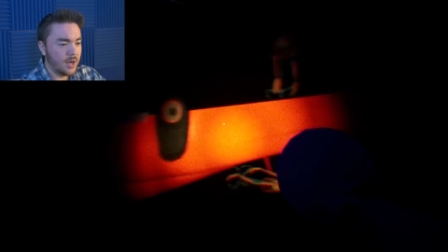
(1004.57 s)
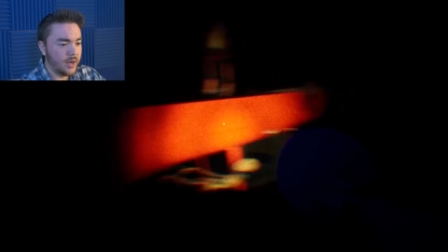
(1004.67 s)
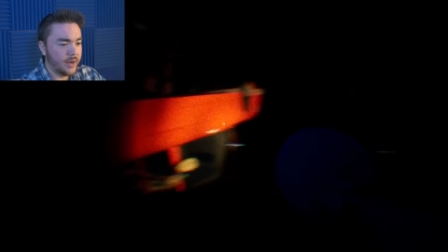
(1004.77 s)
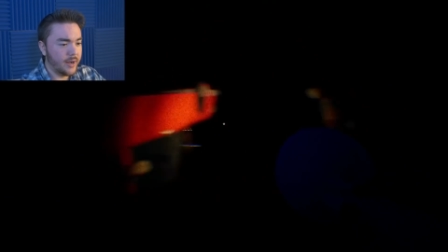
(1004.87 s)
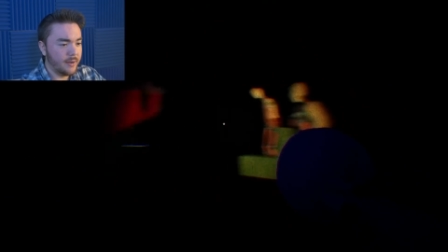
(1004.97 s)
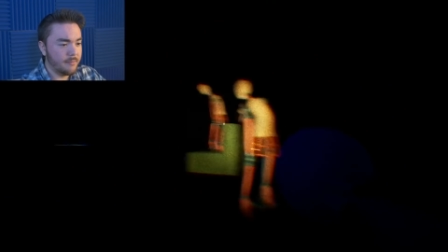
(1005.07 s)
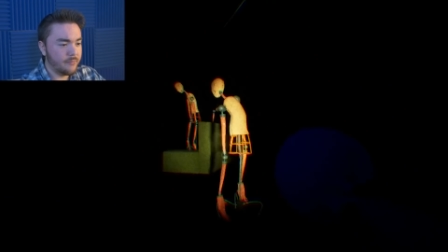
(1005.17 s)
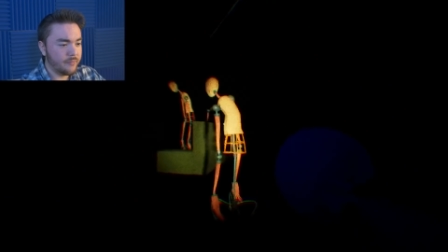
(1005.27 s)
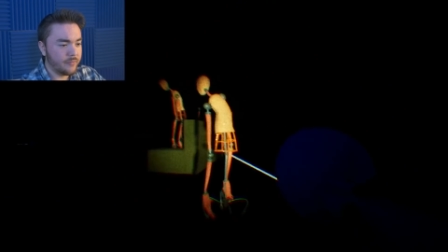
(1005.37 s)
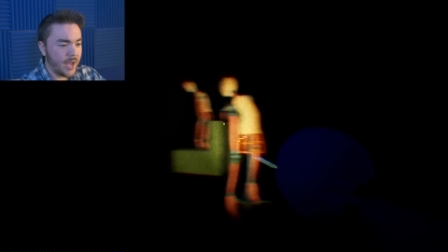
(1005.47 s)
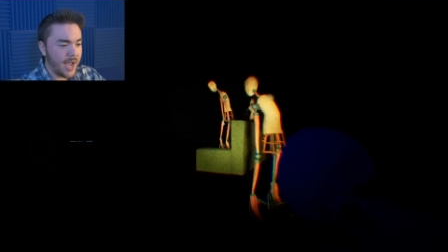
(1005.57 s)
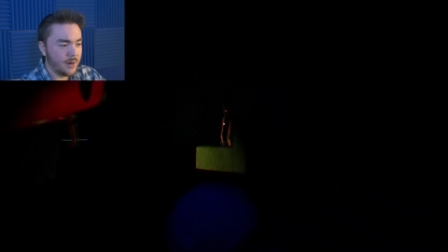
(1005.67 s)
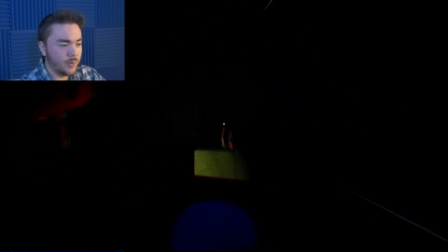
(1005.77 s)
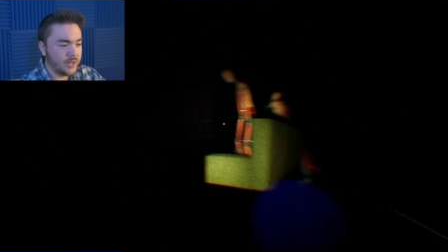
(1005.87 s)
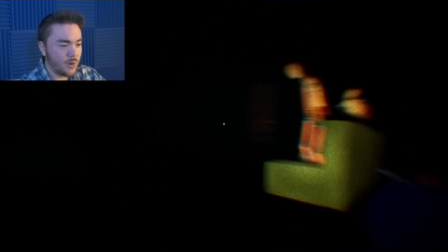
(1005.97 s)
Um,
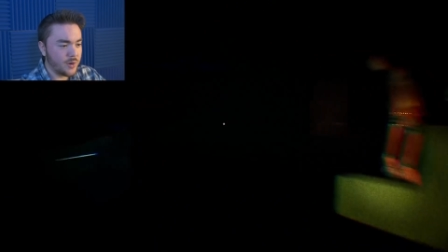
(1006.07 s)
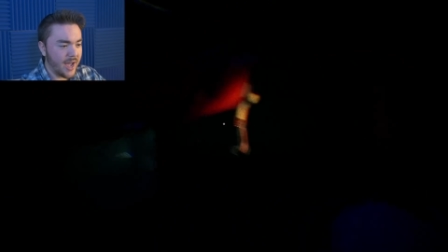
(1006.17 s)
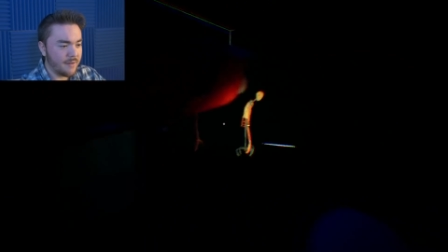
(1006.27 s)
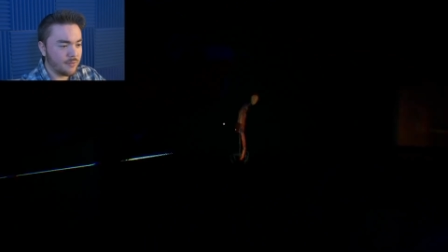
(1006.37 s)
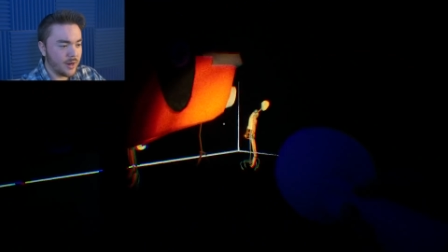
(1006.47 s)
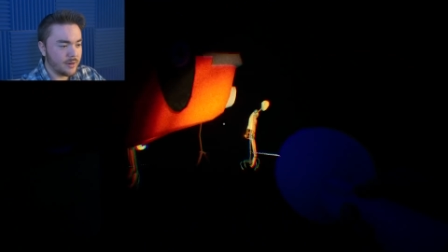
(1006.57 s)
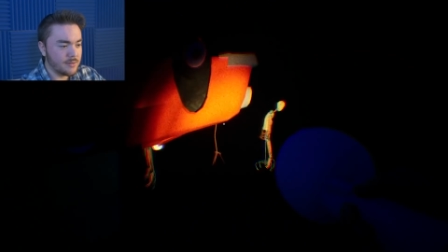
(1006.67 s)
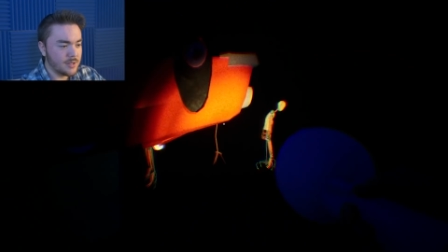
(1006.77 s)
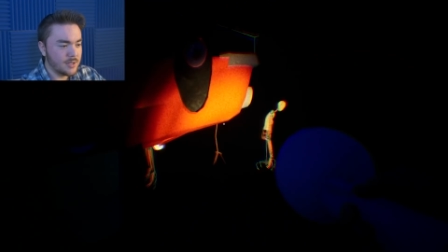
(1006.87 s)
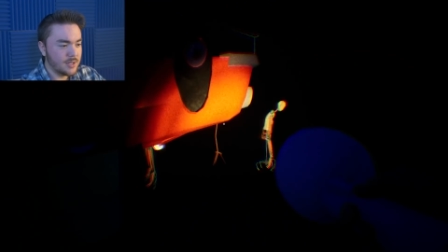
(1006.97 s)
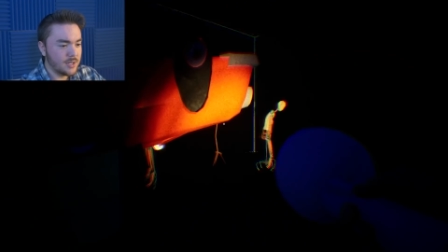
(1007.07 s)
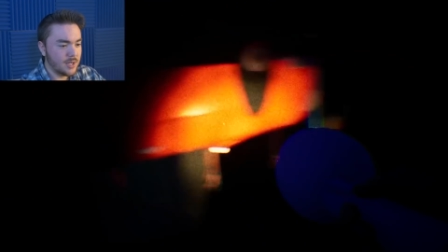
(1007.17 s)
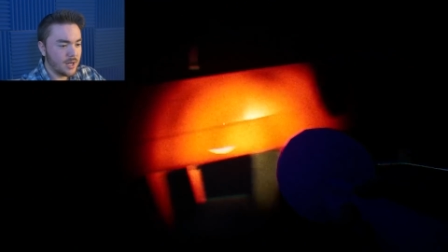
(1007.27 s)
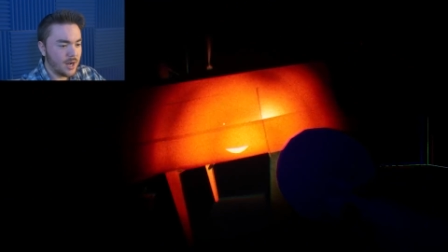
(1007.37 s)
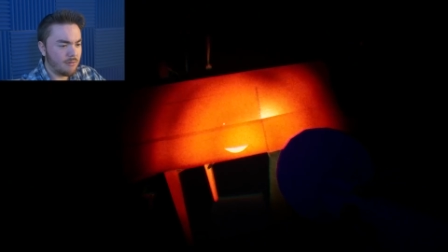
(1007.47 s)
and we don't have one.
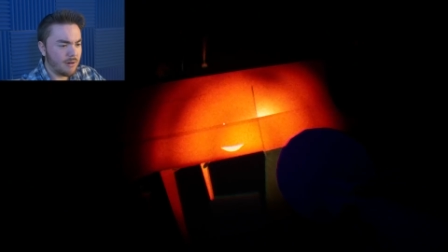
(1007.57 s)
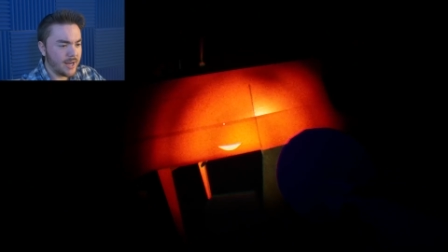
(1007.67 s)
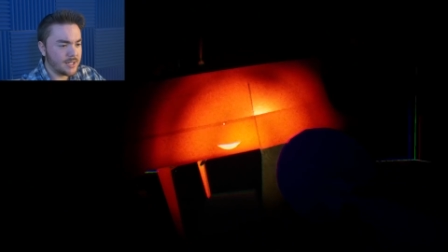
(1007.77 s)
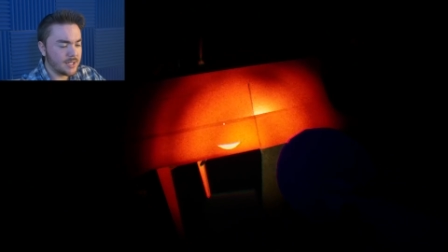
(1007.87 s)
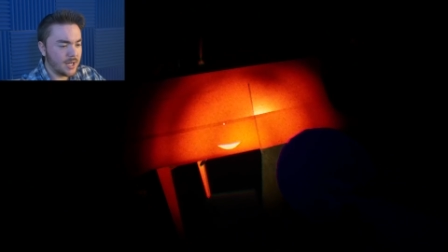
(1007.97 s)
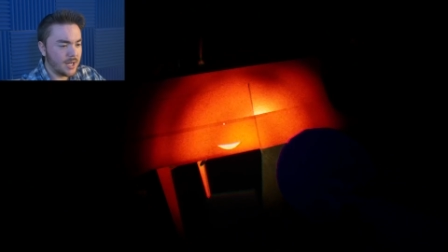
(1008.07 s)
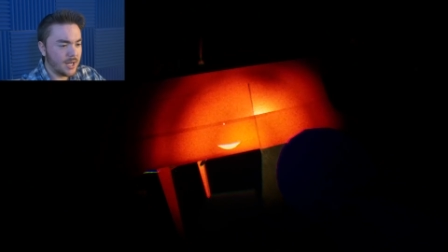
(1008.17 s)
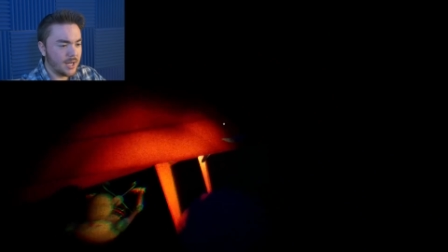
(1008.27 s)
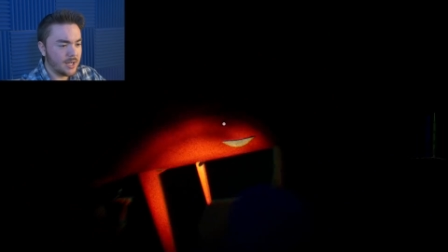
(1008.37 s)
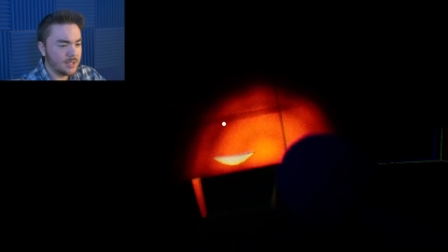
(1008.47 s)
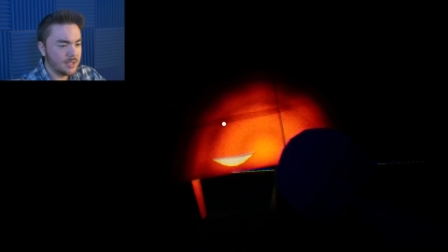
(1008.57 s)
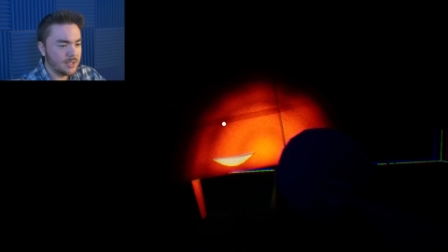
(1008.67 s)
All right. Uh,